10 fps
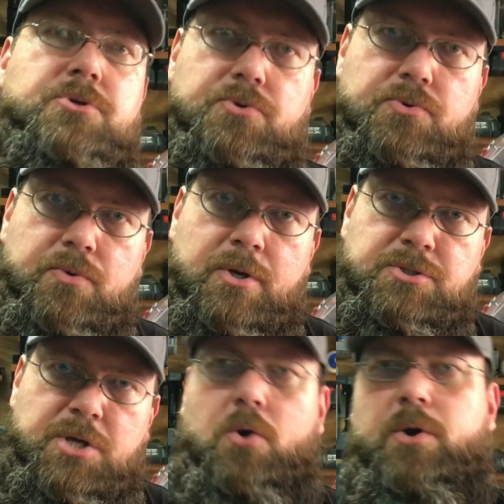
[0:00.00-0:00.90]
who
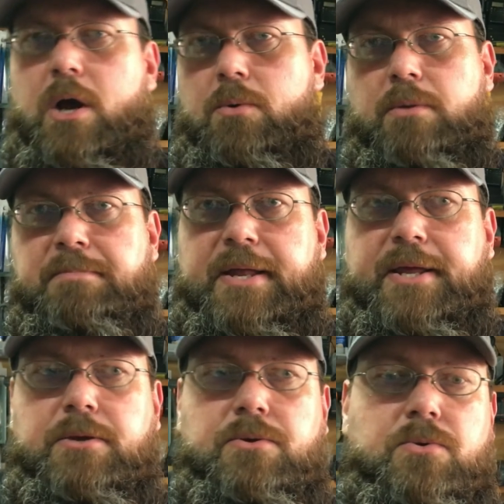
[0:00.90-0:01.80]
towed, I got one
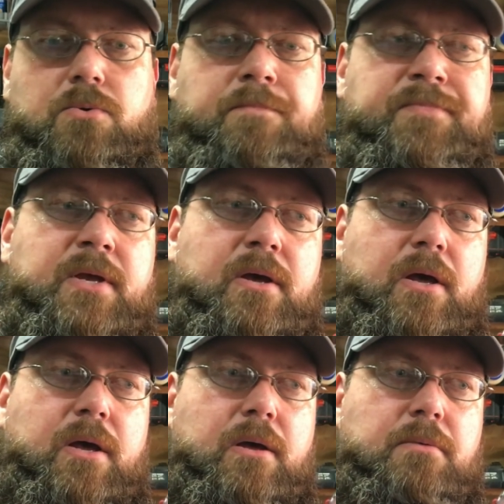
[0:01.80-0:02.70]
buddy who
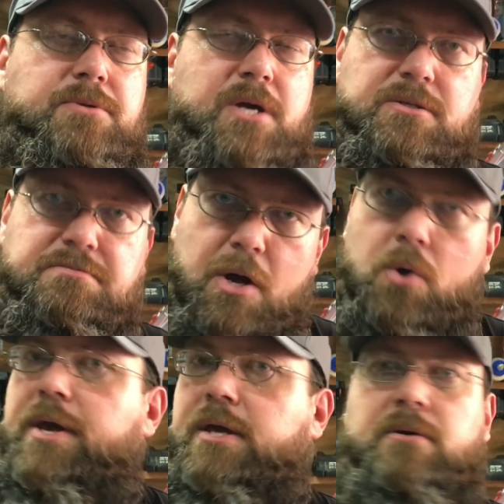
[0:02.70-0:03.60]
does
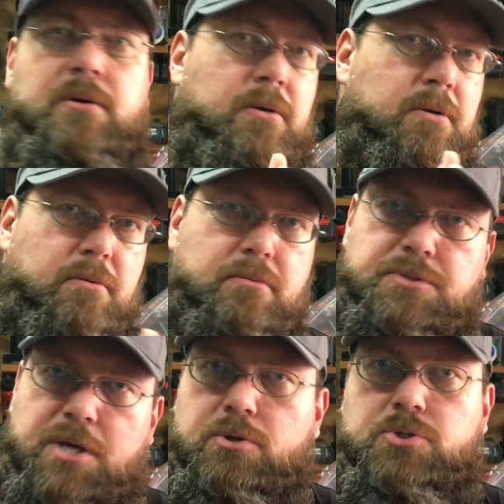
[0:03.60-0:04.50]
mowing,
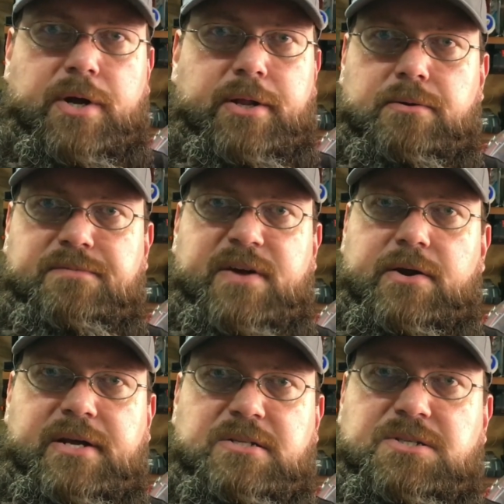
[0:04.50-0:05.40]
towed a trailer
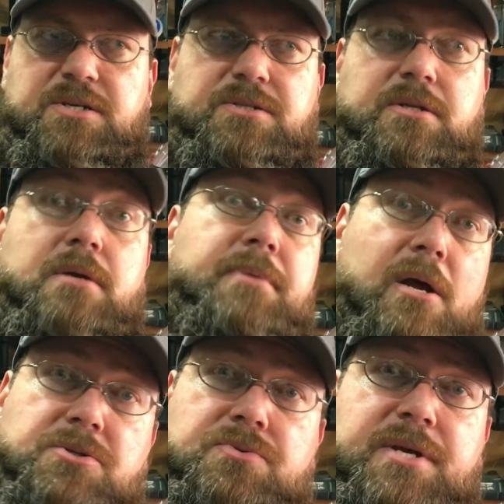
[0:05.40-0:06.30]
very consistently, but
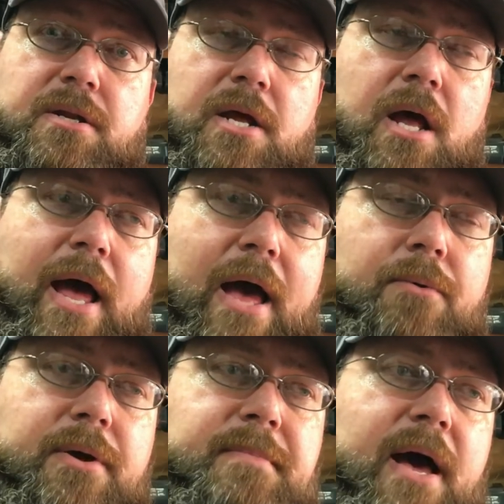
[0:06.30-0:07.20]
also did a lot of
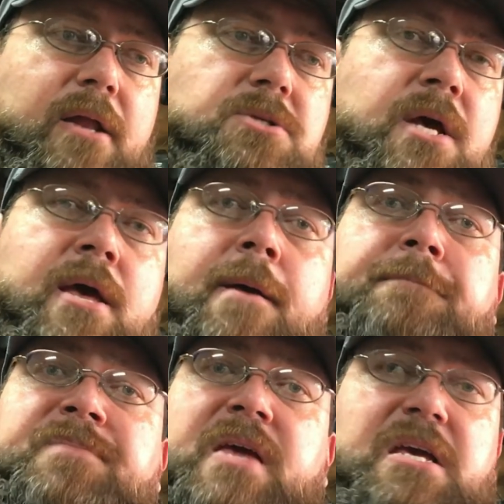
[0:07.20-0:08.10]
highway mileage.
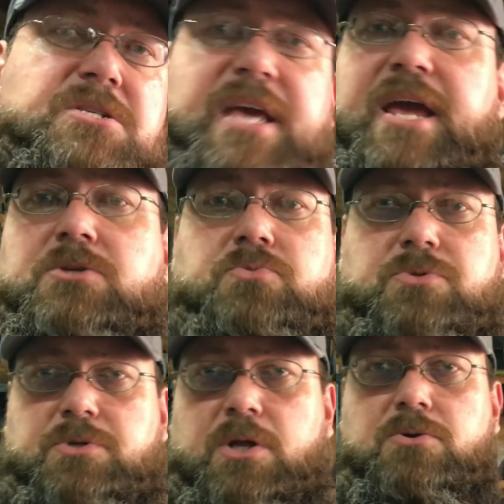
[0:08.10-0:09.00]
His gains
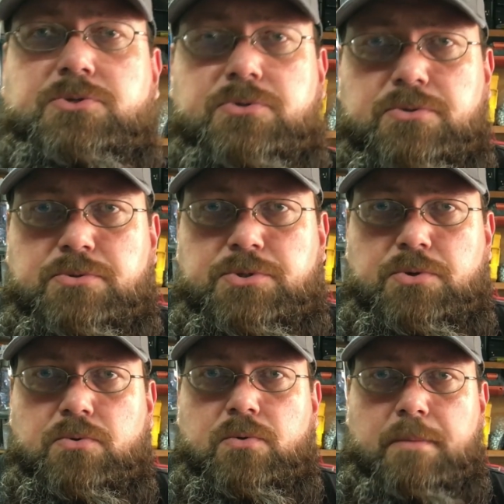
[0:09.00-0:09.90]
was closer
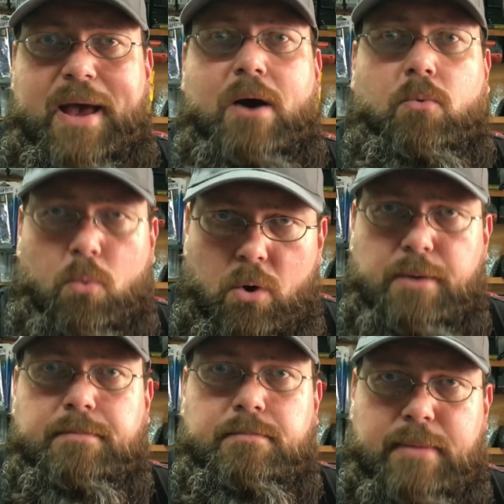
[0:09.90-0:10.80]
to about
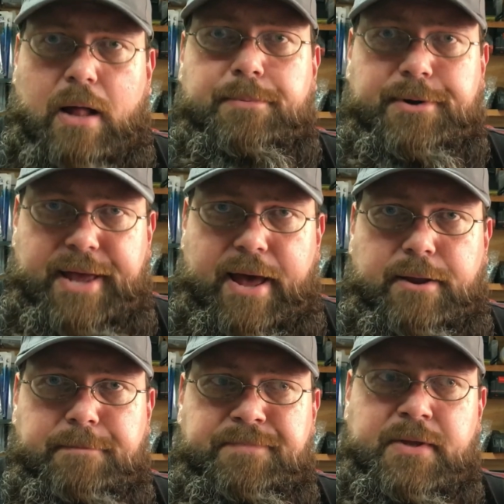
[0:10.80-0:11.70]
1 mile per
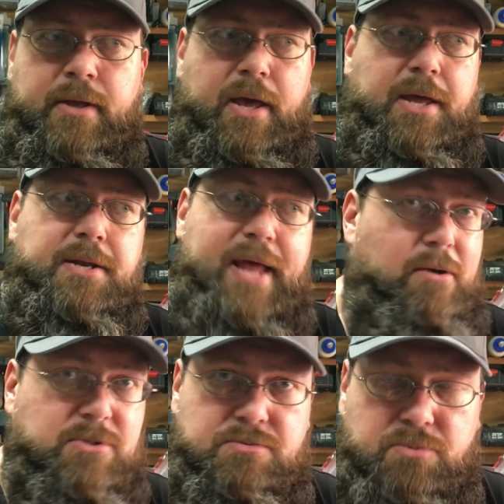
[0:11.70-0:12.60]
gallon, and that
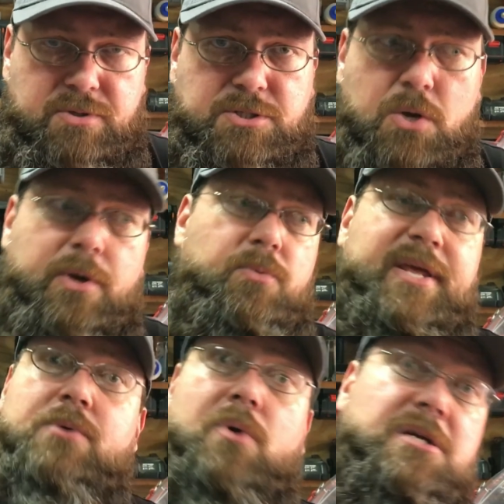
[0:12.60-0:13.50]
was with the towing. When
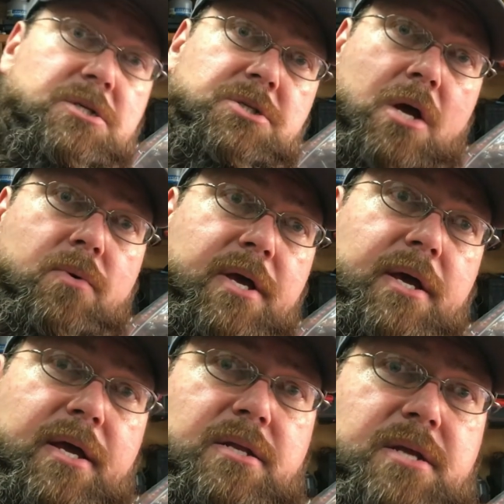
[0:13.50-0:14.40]
he wasn't
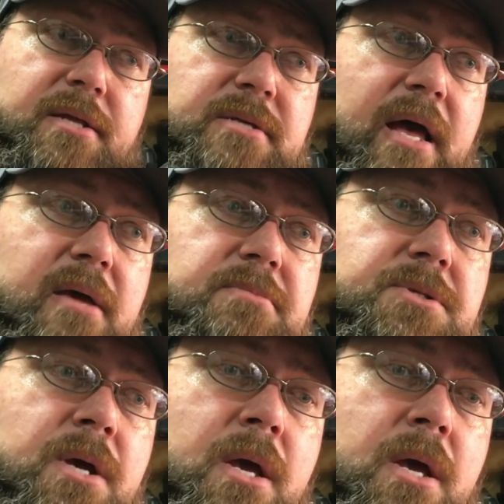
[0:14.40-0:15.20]
towing, at times,